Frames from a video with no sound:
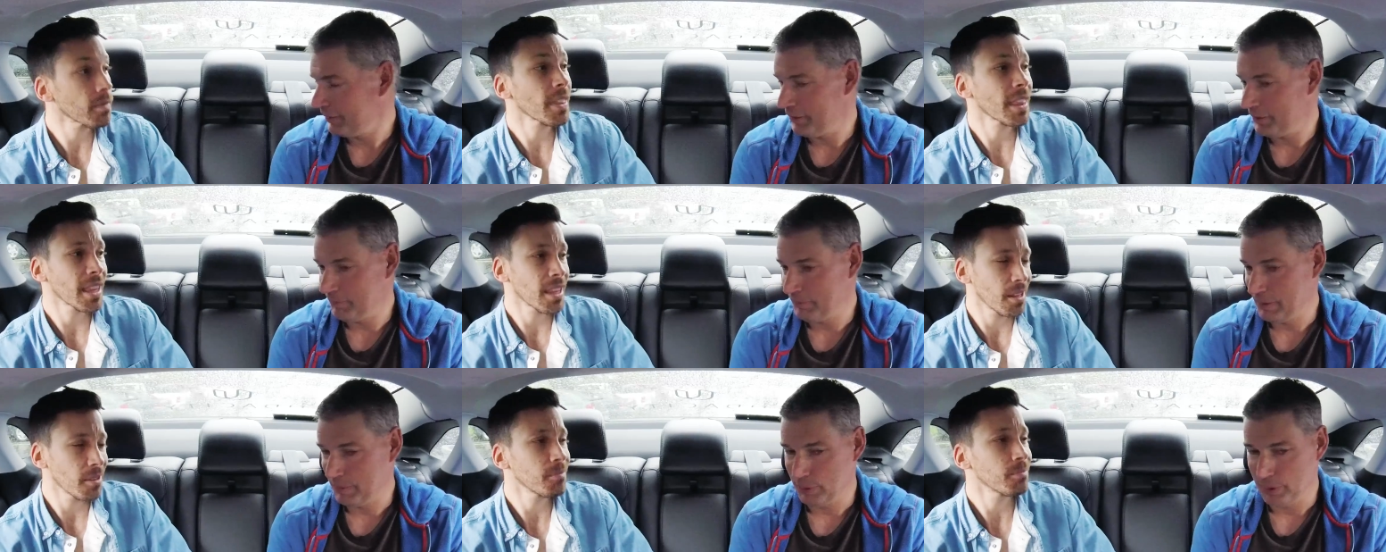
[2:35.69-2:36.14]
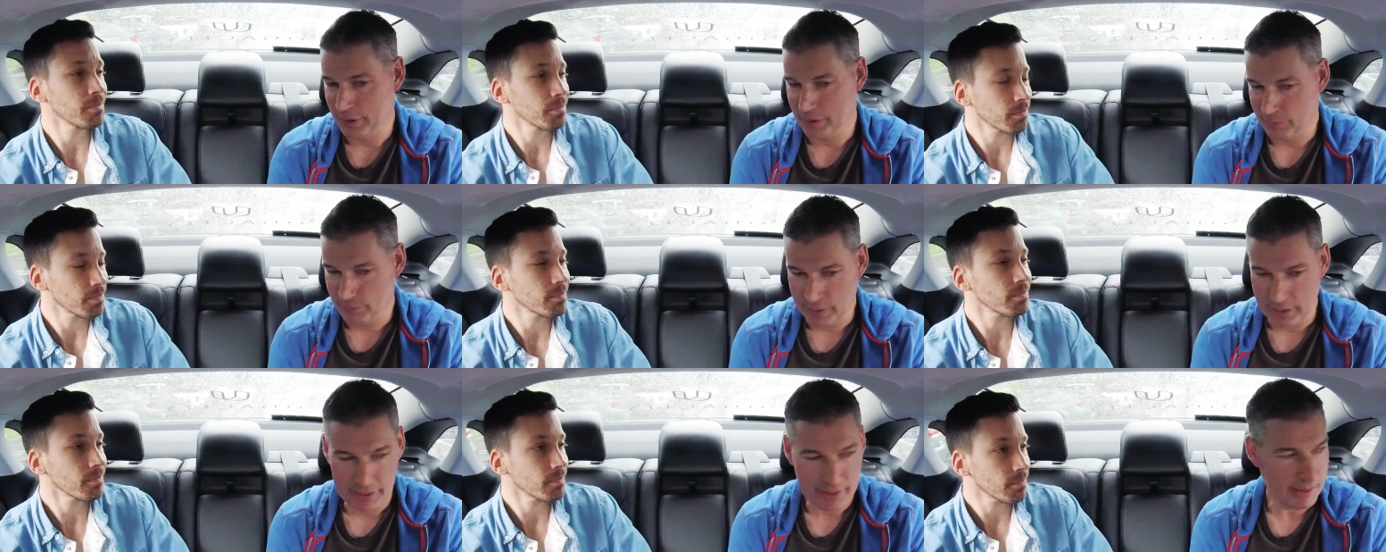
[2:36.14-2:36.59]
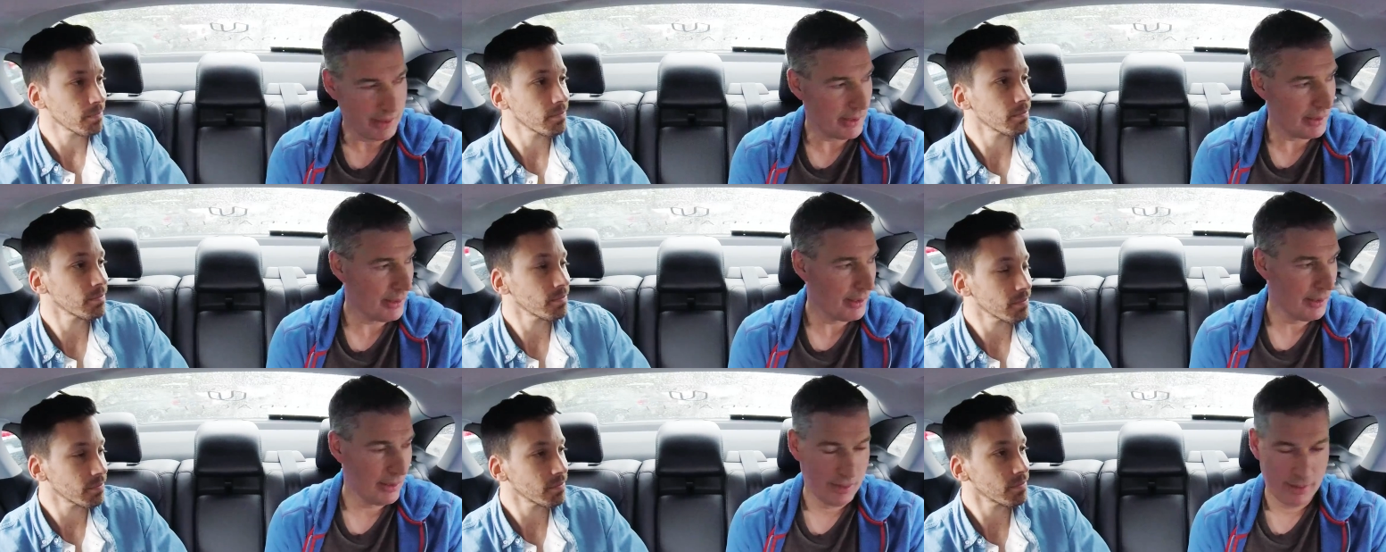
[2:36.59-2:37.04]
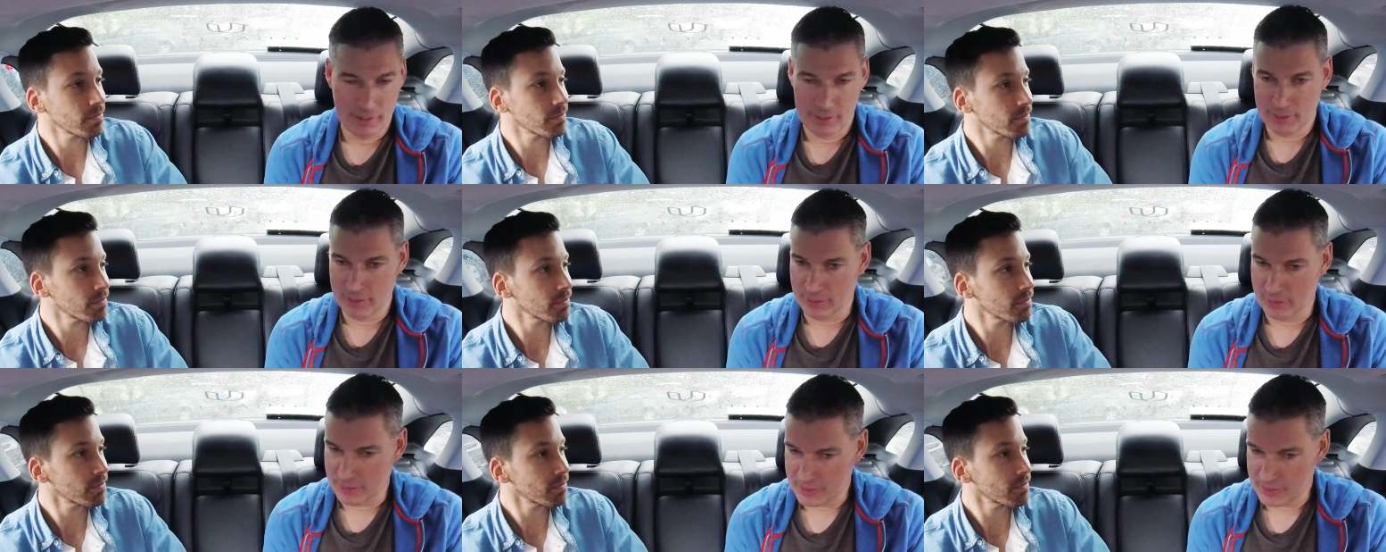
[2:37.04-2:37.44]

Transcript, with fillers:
Speaker 1: Uh, people that really uh,